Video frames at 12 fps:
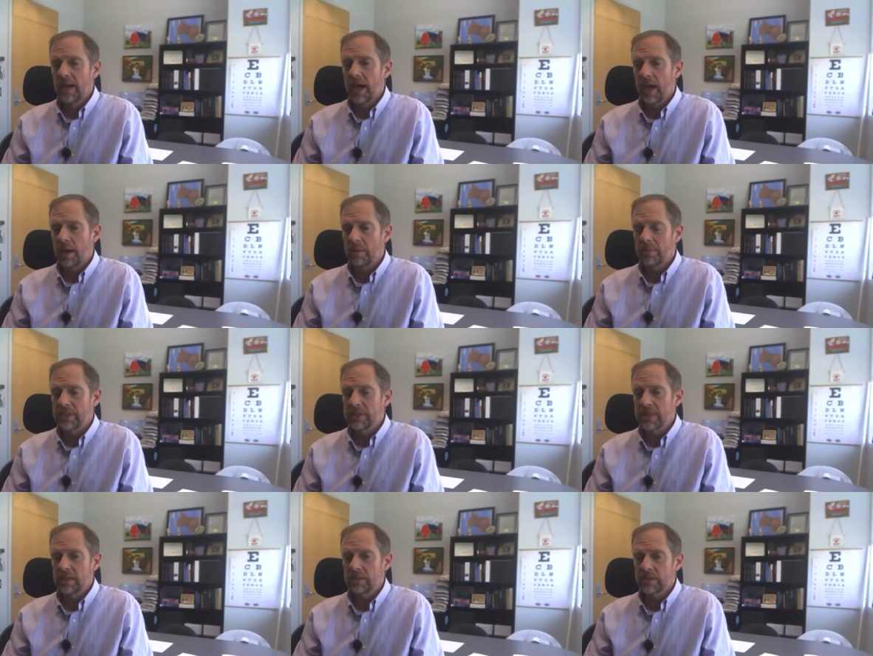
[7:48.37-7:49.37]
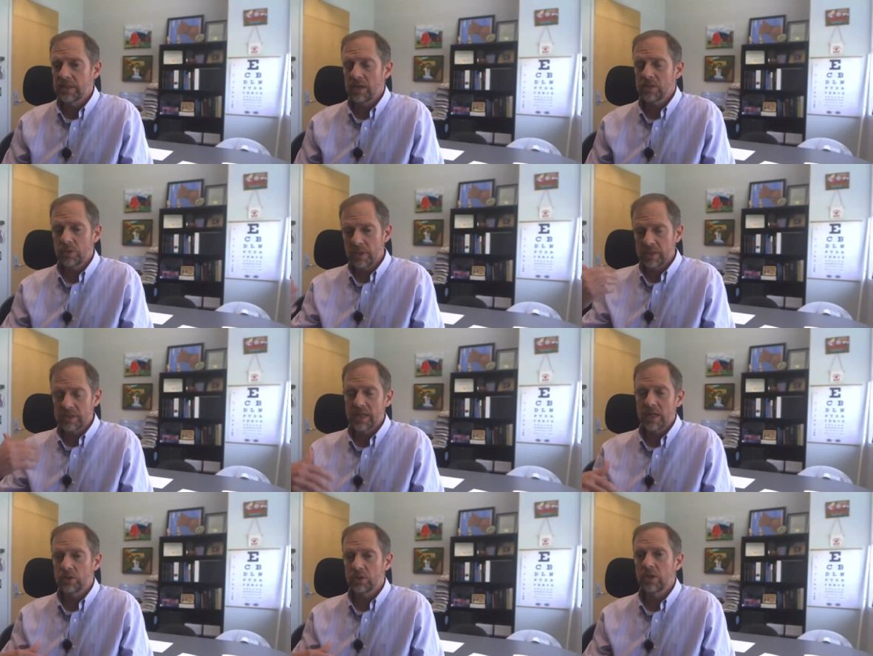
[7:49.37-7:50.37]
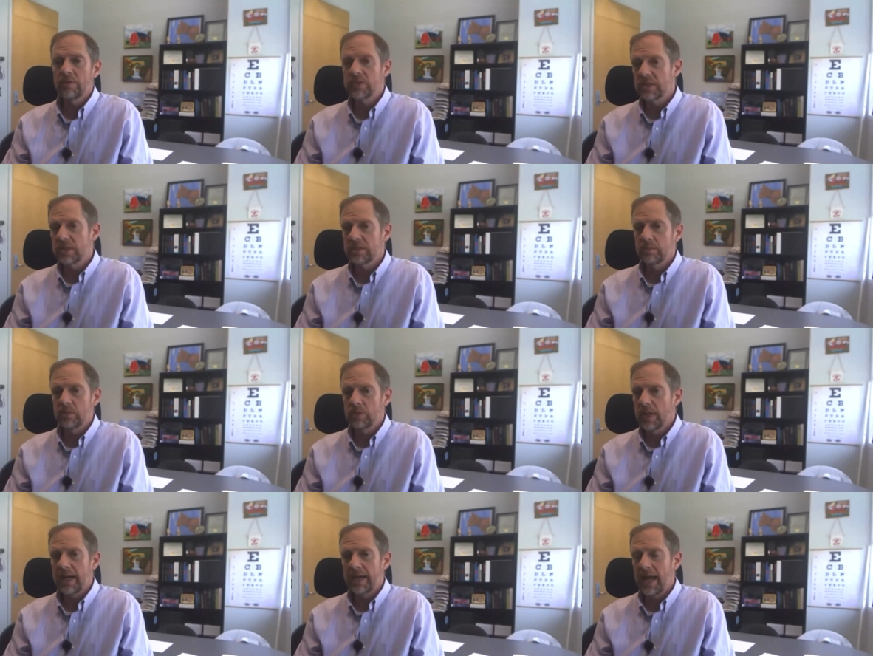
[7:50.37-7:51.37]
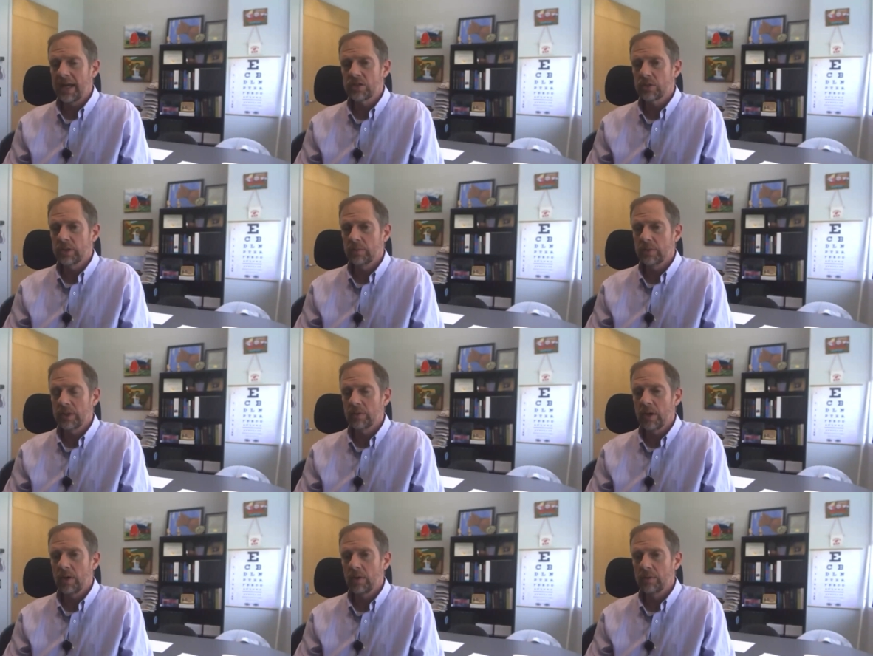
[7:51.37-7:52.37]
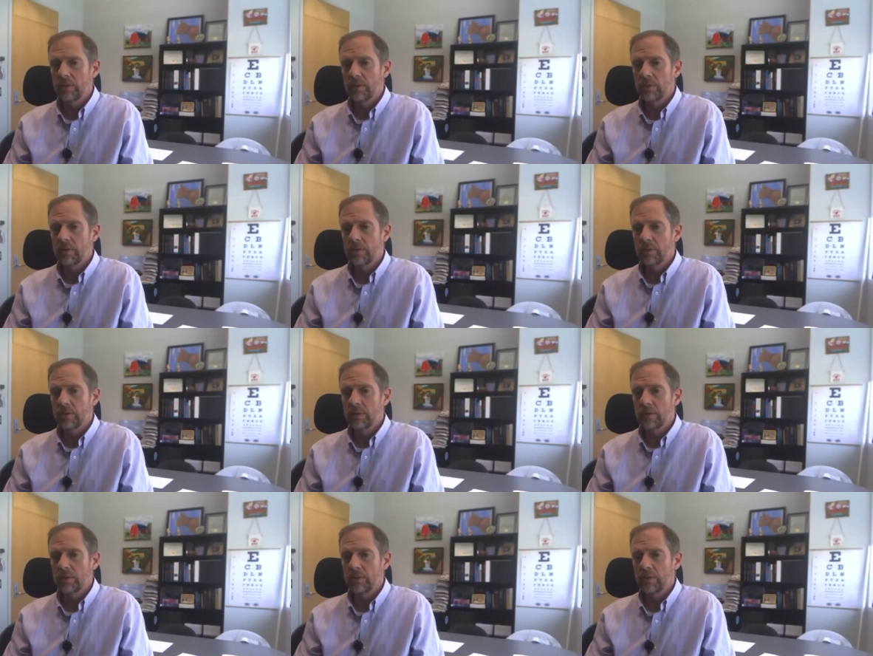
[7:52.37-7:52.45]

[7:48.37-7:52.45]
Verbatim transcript: Uh, but cells within the central nervous system do not naturally regrow.